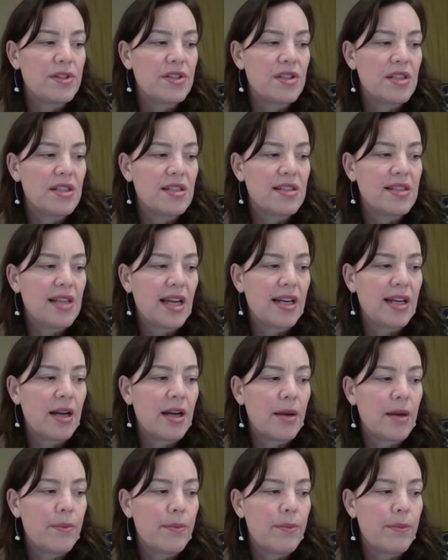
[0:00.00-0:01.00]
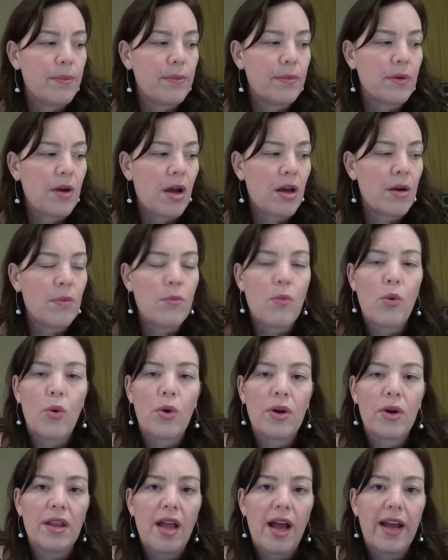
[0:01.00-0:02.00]
to set it up kind of more
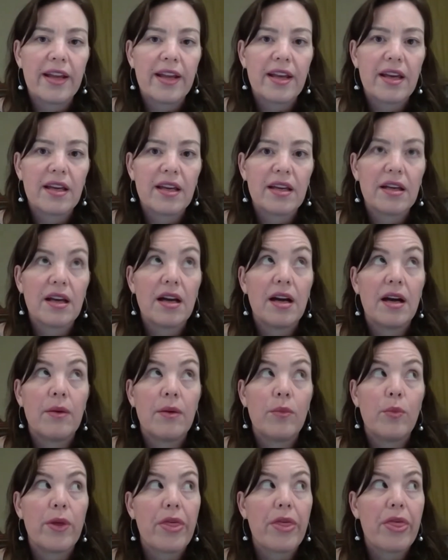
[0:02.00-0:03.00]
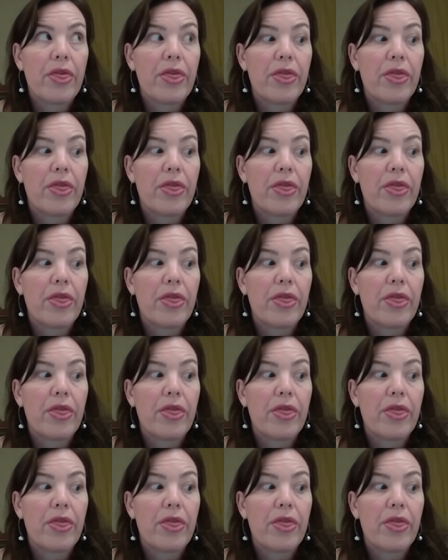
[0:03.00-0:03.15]
like with